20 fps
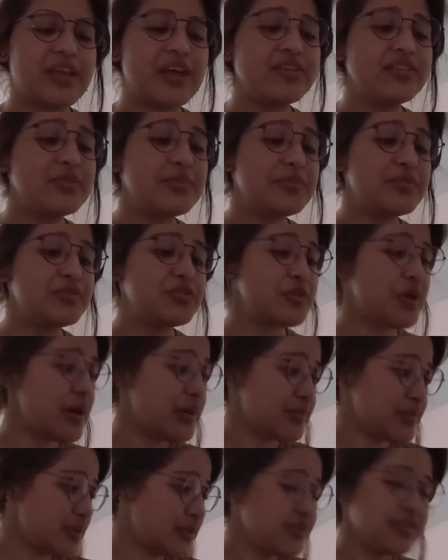I was supposed to
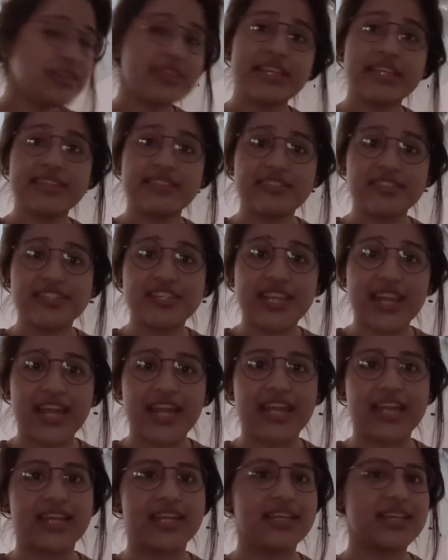upload this
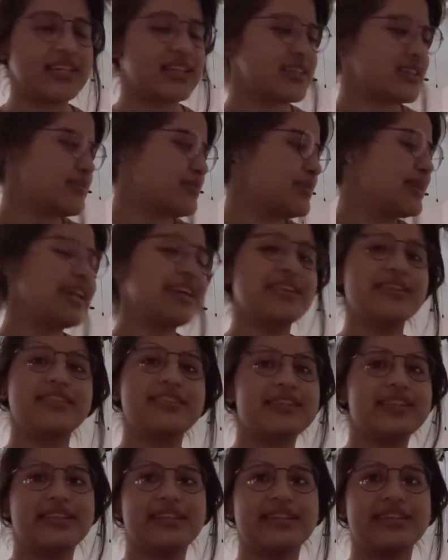today, but I
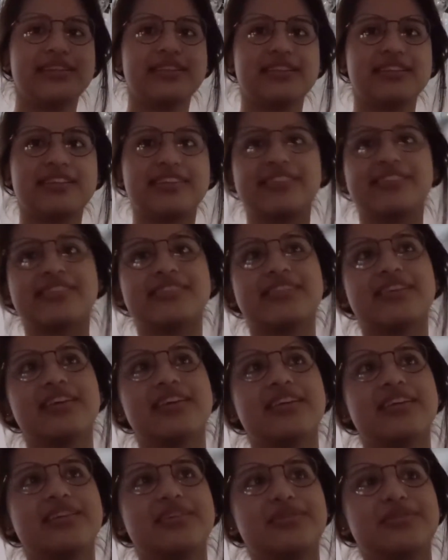didn't because
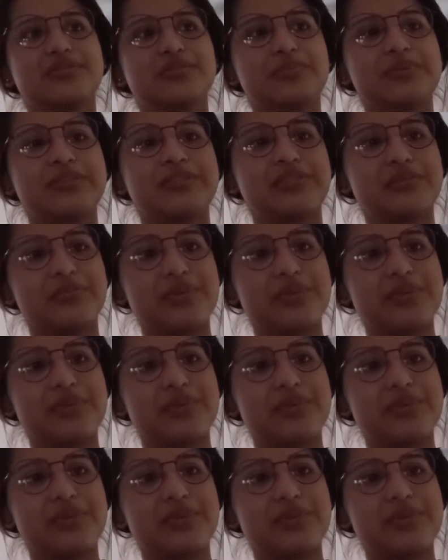it was a busy